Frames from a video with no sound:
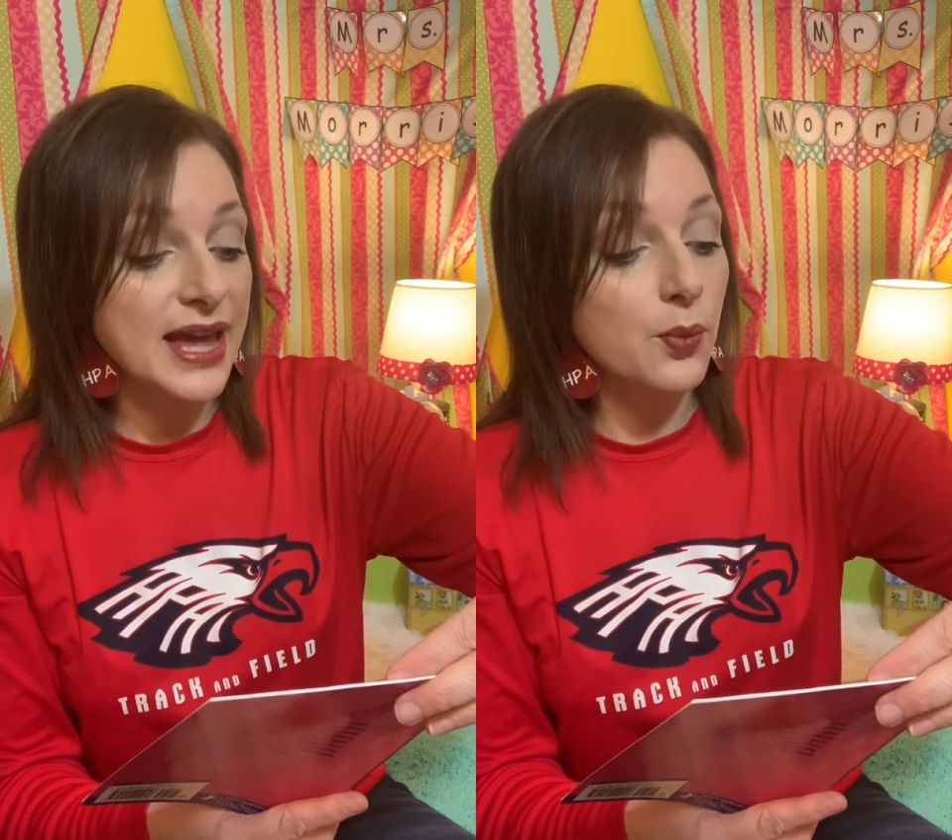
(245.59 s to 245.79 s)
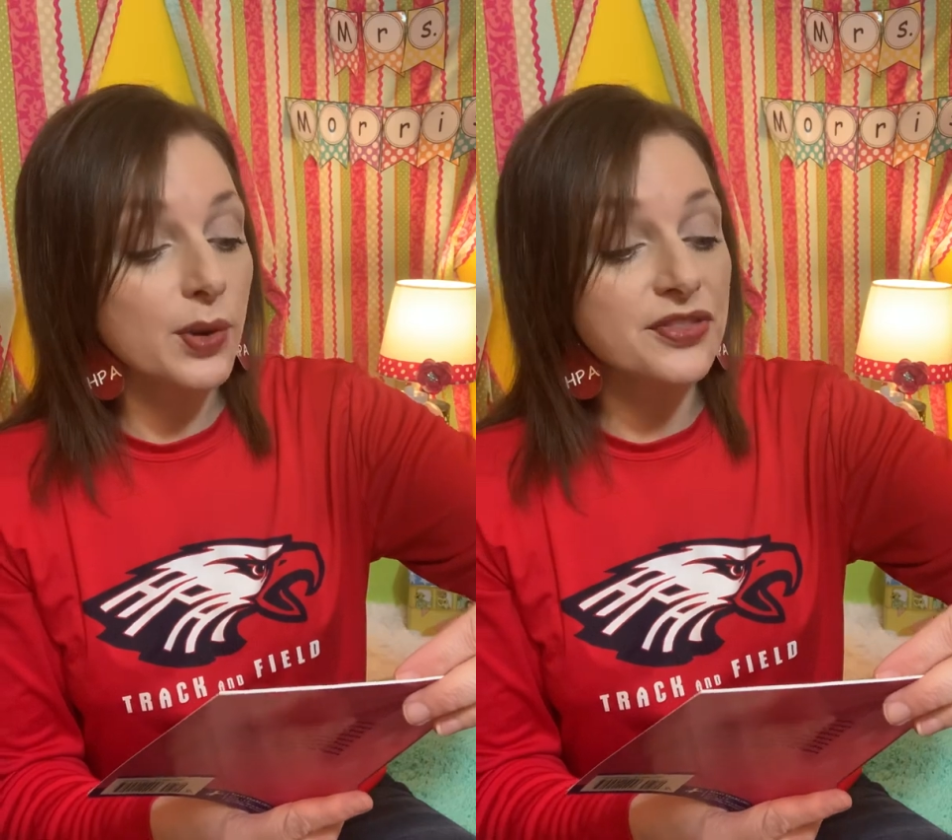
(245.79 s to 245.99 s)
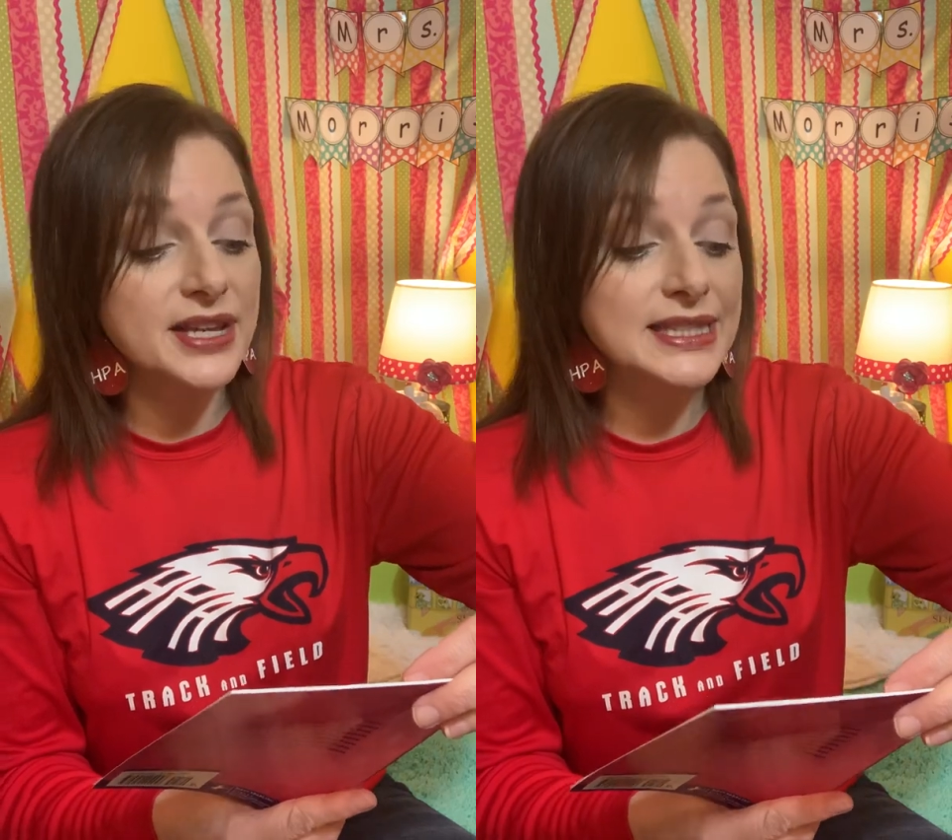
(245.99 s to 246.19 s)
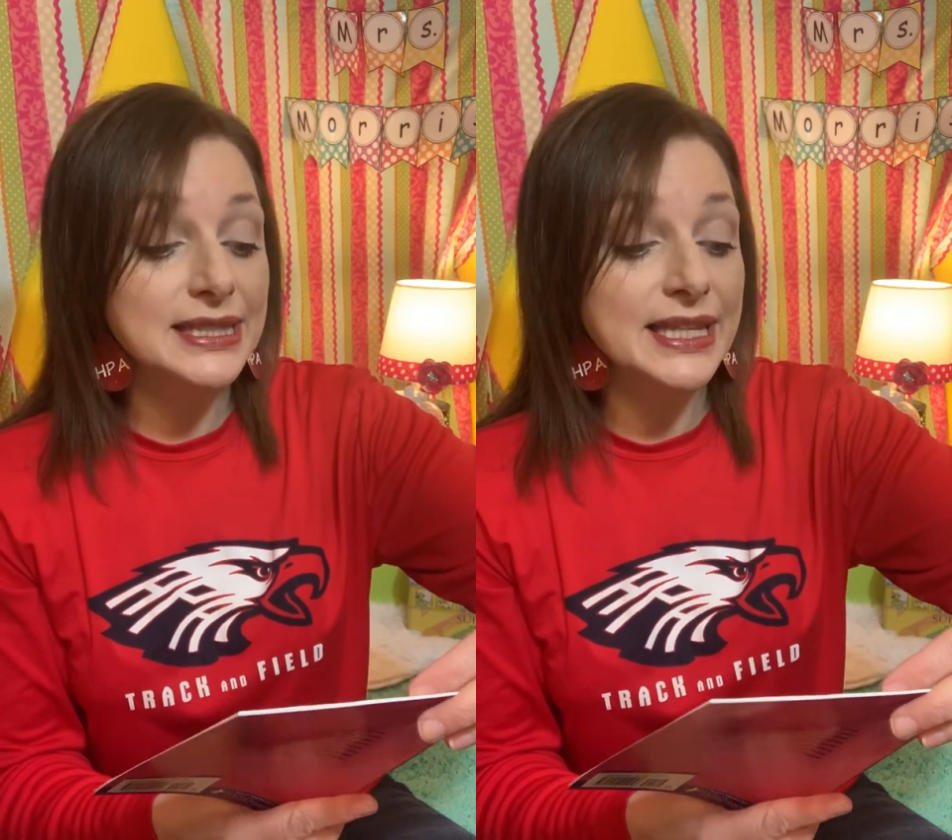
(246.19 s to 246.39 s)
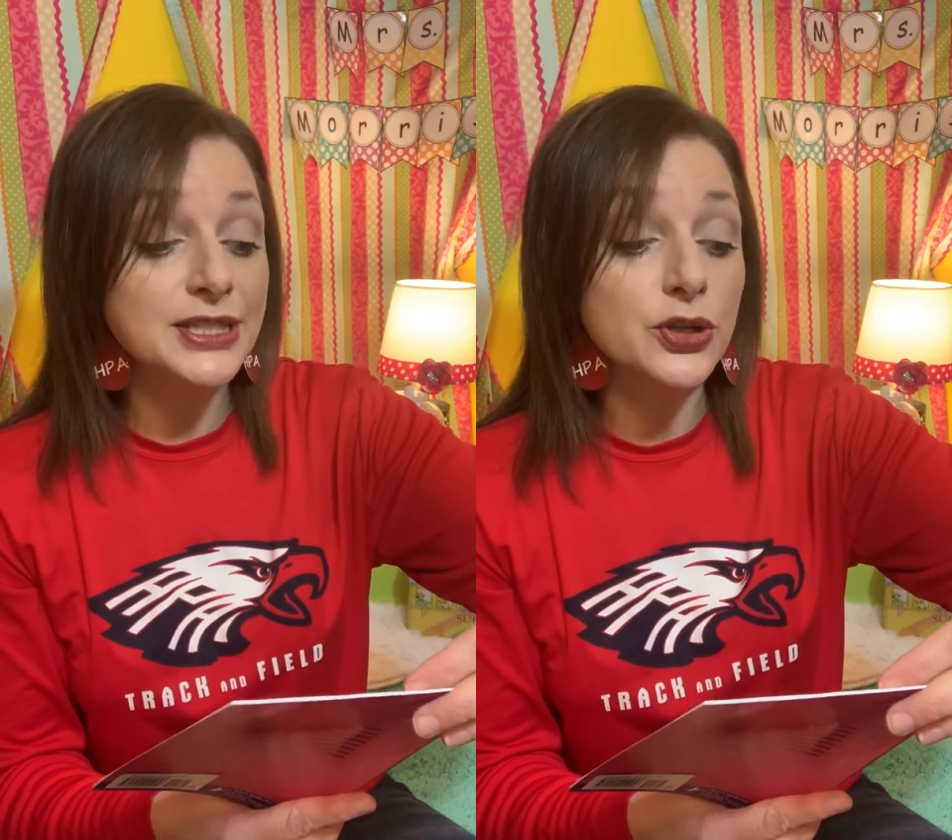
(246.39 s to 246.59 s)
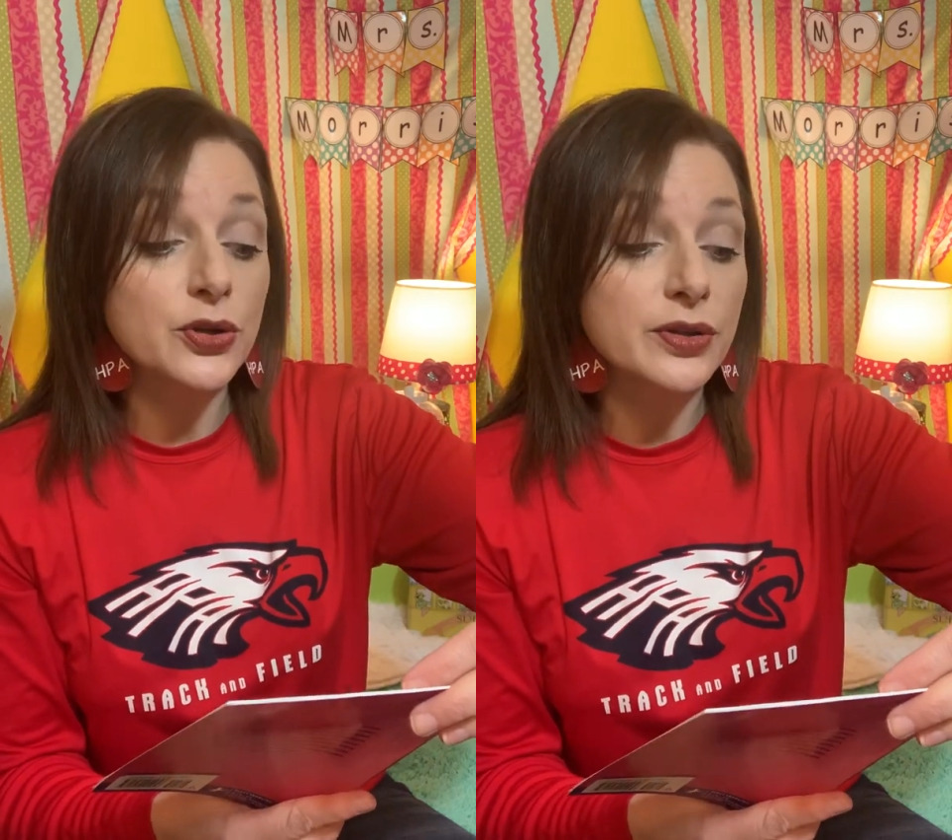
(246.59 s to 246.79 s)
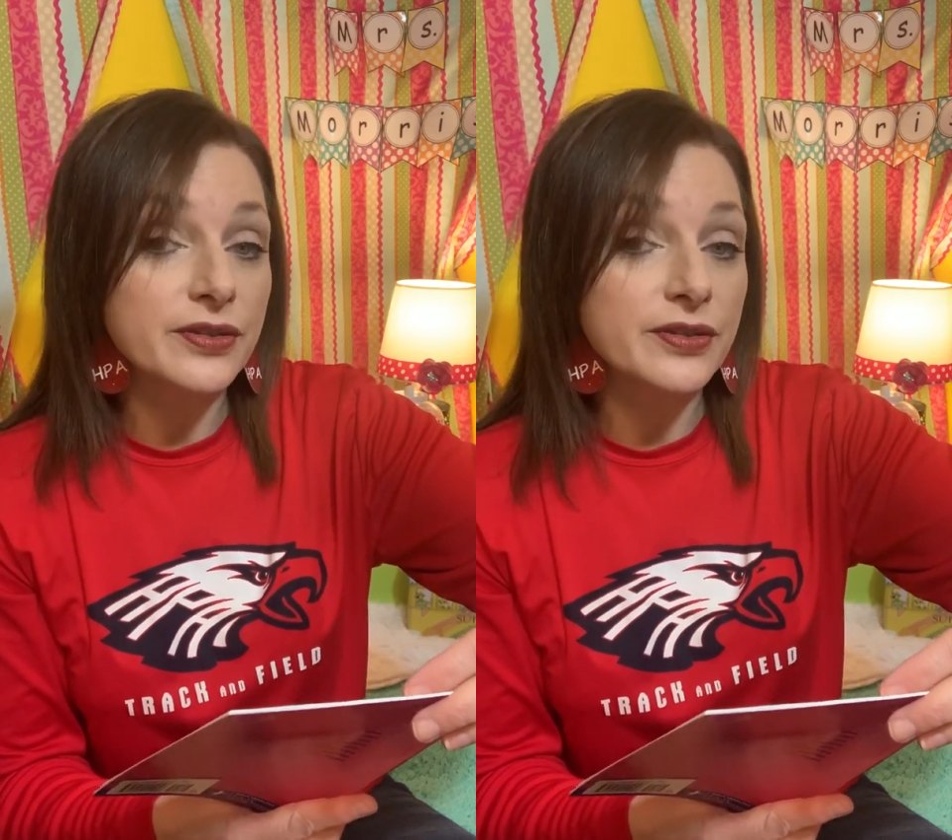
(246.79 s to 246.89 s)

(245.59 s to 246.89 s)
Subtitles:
and with his little